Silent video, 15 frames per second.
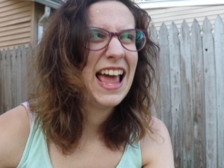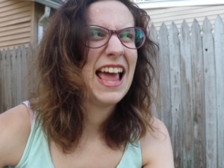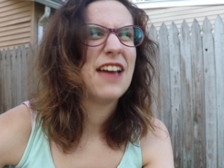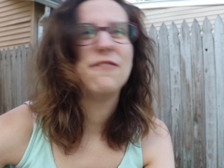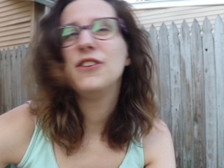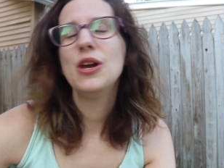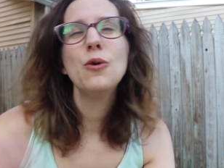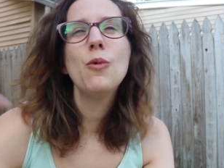
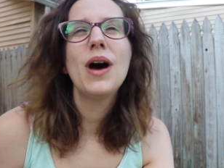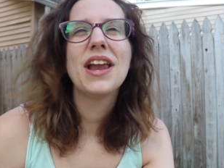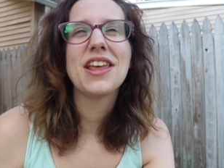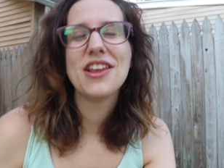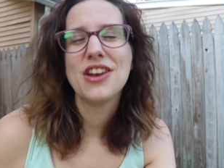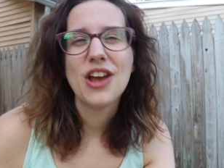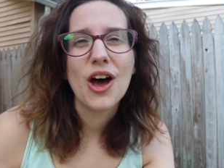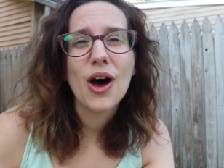If you want
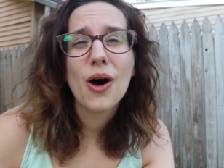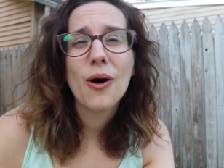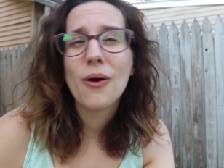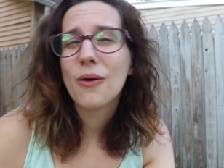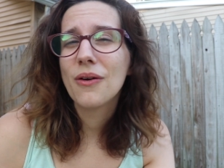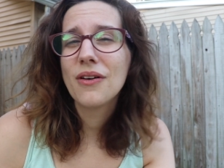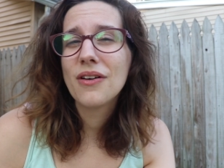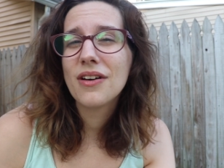to
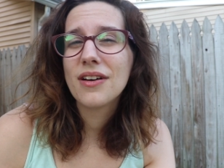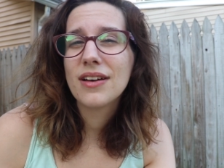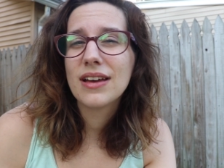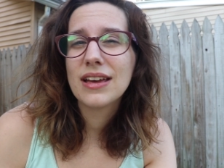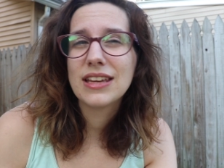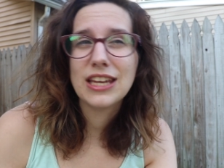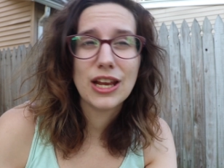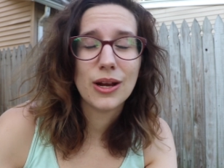know
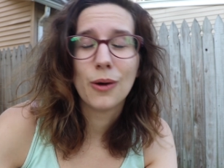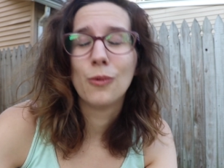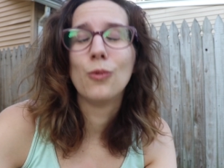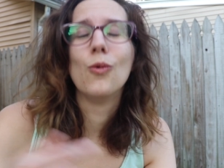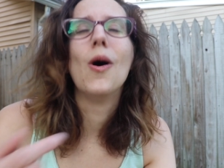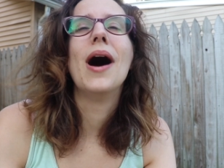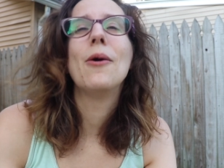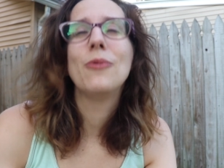you know,
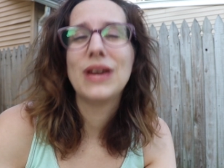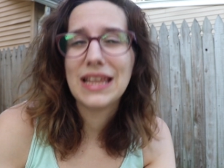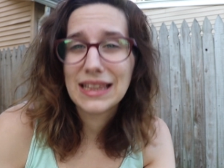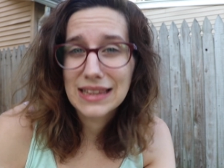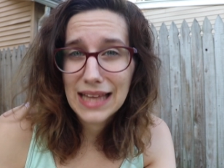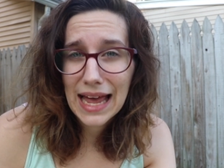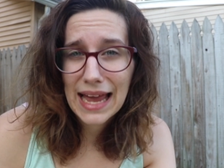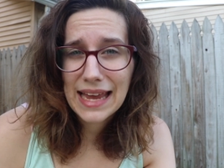what we
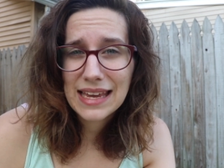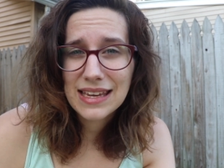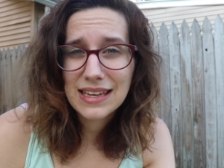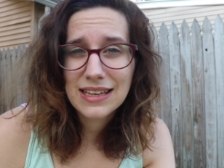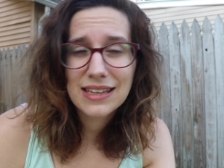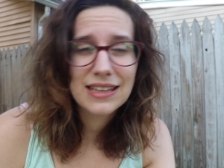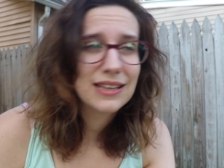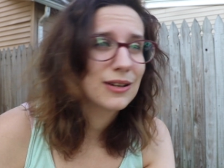like,
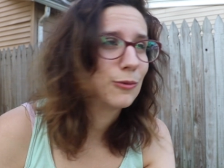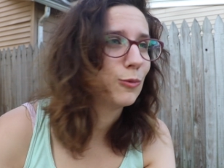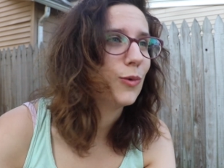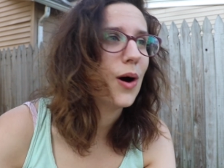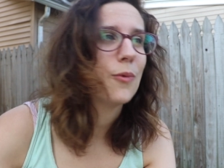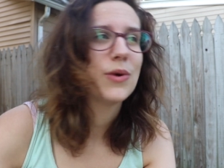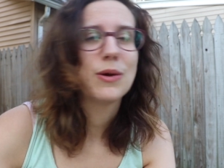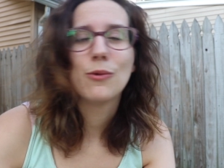
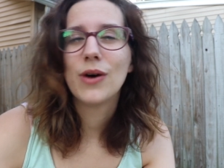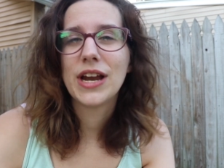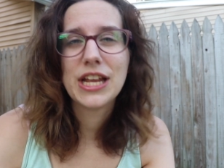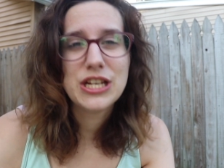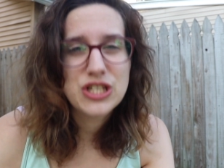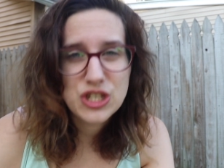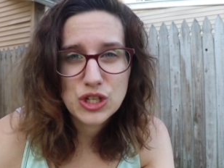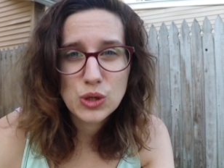what we want
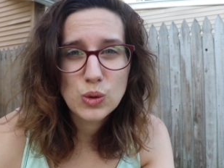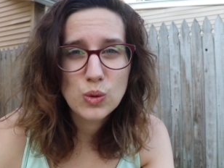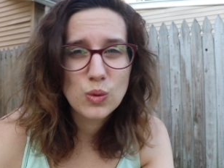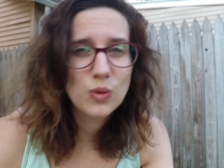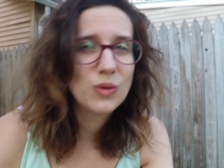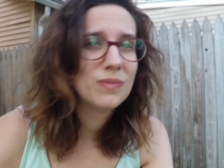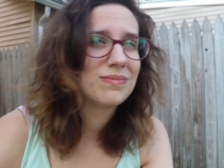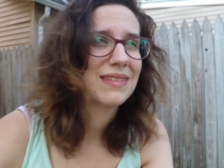to
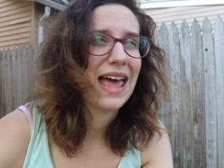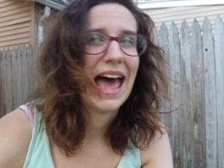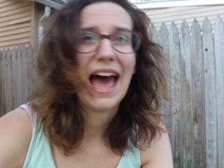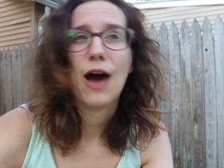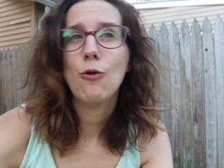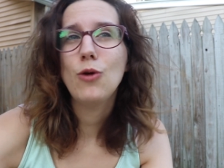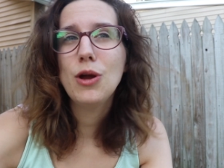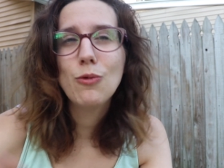do,
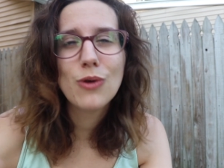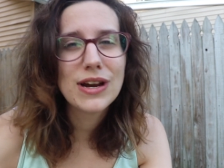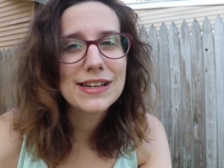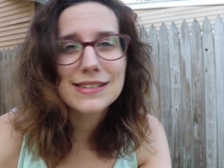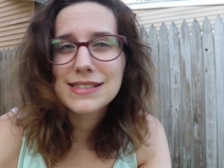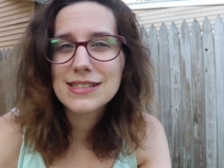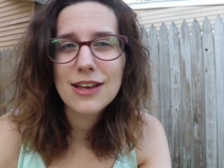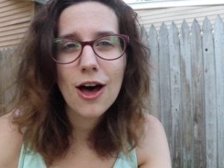how we want
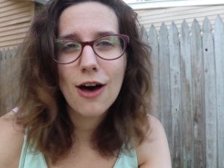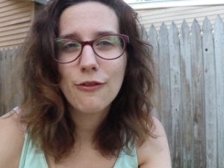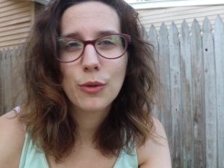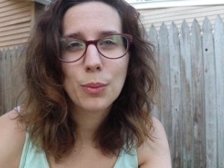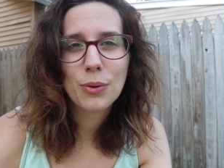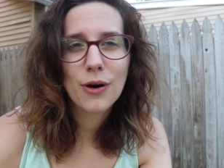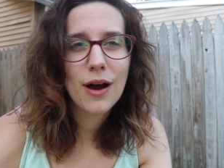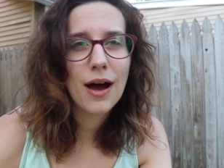to solve
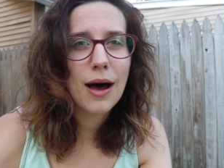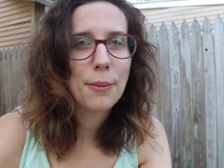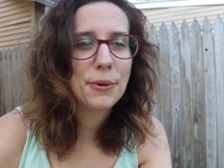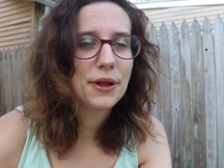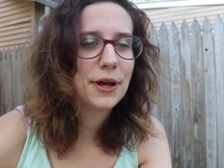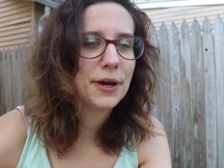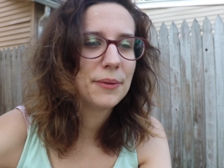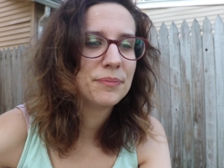a
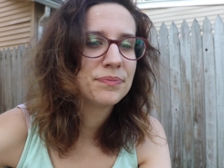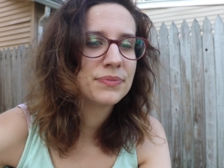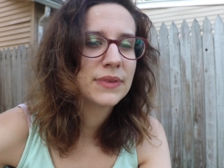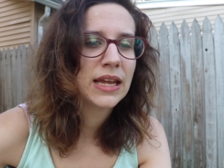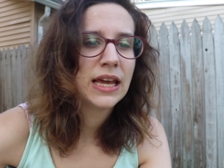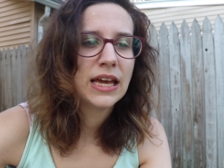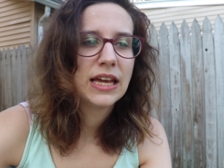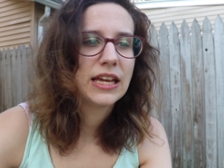problem,
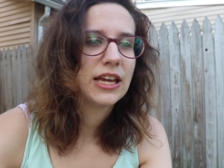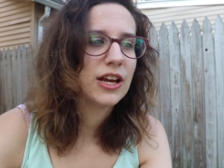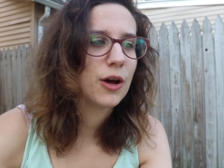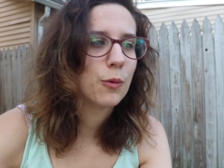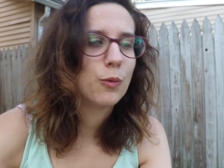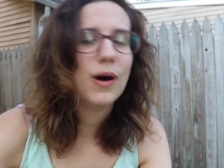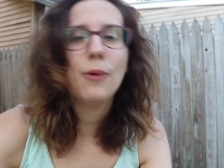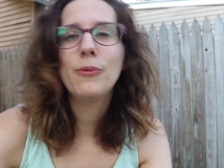you
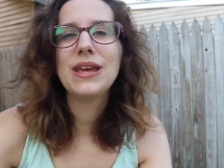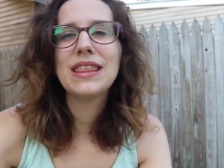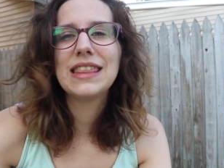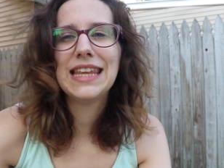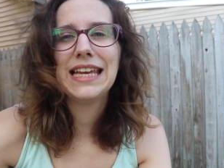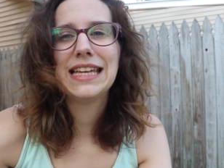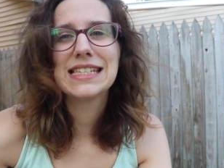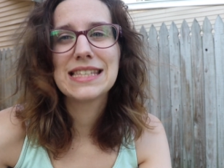know, what we
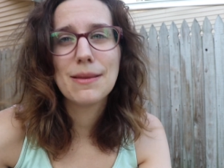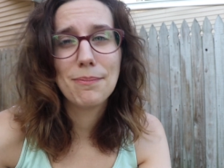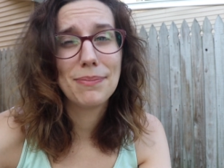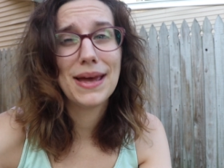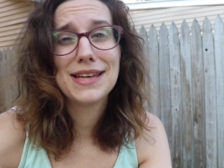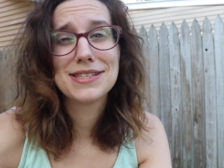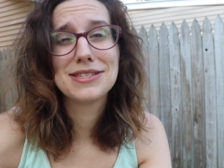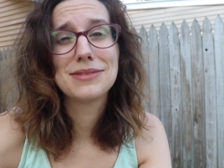think is the
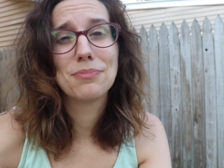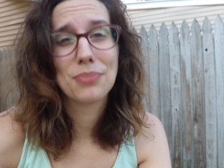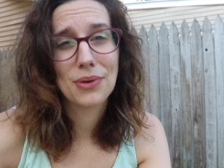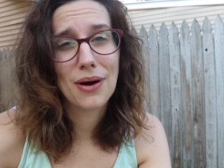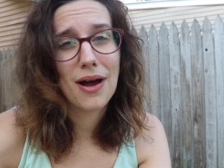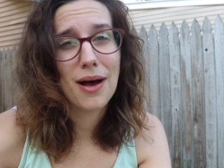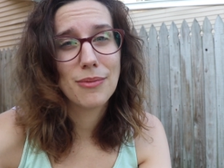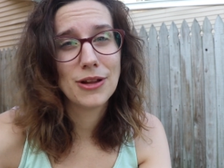best
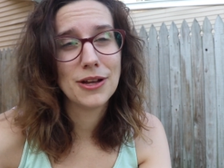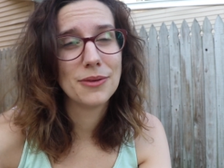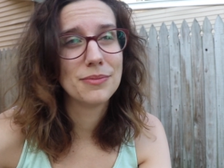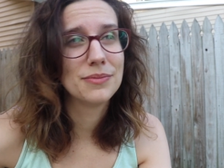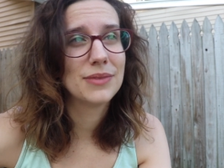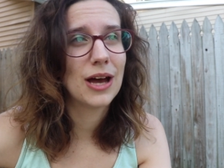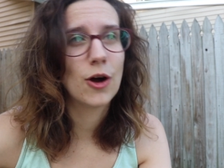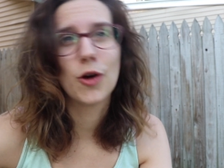
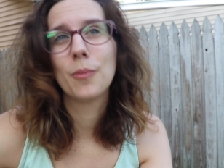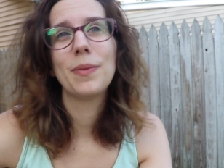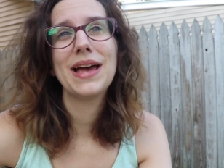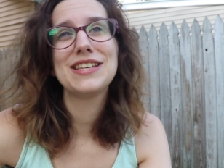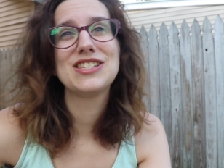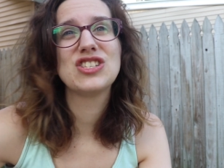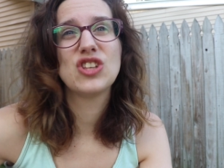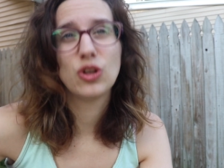problem, our
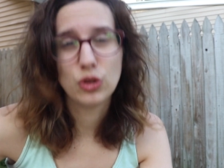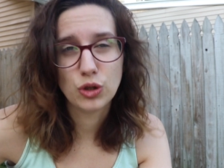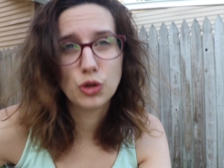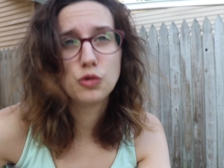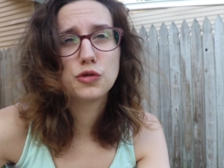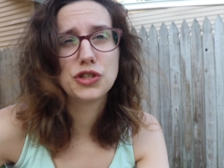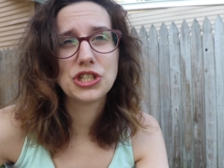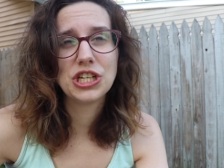best
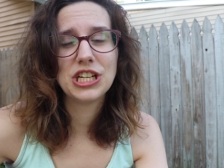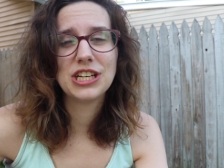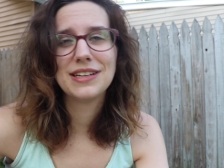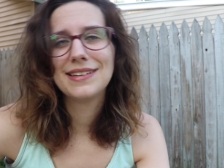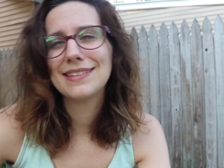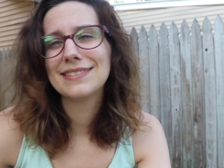solution,